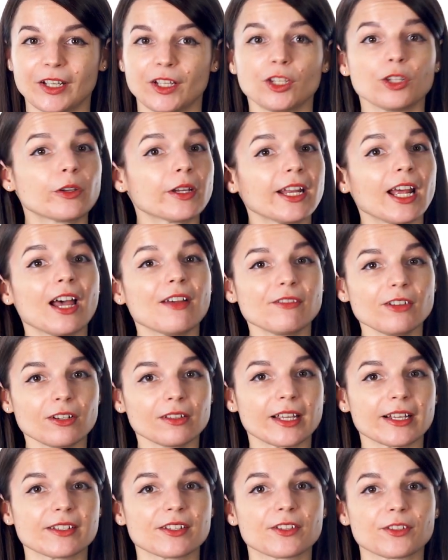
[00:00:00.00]
You can have your
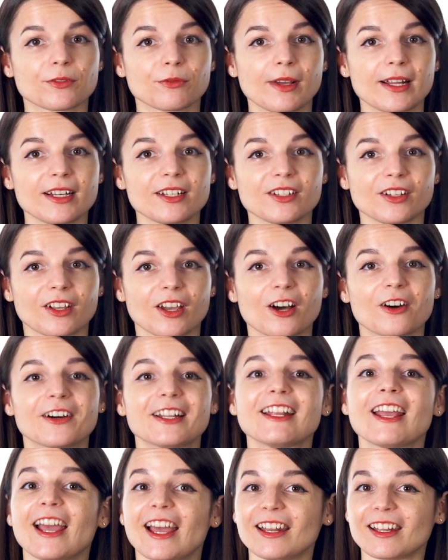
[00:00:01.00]
lessons ready to go
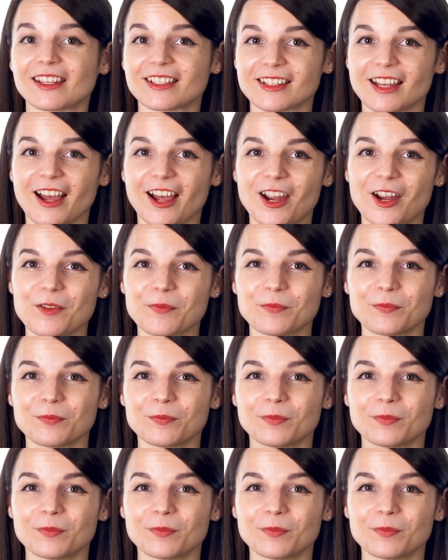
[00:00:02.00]
at any time.